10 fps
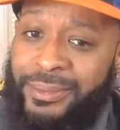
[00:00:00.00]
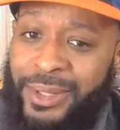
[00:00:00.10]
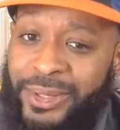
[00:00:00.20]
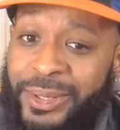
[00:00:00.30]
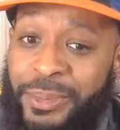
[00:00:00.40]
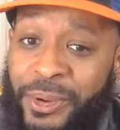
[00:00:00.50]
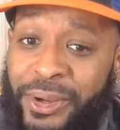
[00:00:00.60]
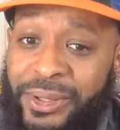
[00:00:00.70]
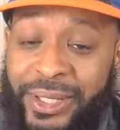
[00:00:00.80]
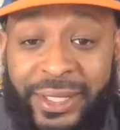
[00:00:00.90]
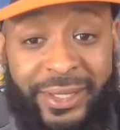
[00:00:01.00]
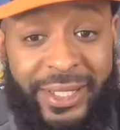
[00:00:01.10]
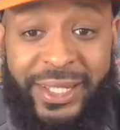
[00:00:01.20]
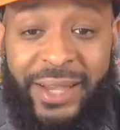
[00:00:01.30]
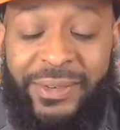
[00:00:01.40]
most importantly,
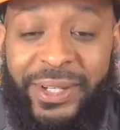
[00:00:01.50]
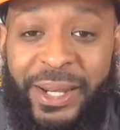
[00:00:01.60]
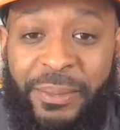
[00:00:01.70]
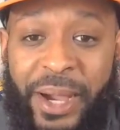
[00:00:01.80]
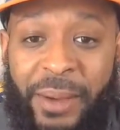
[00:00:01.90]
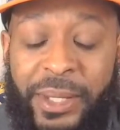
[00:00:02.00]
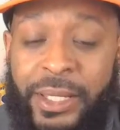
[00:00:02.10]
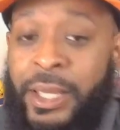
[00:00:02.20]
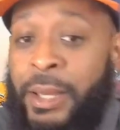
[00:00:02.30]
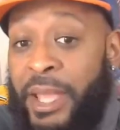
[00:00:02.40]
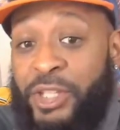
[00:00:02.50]
let's not forget about me.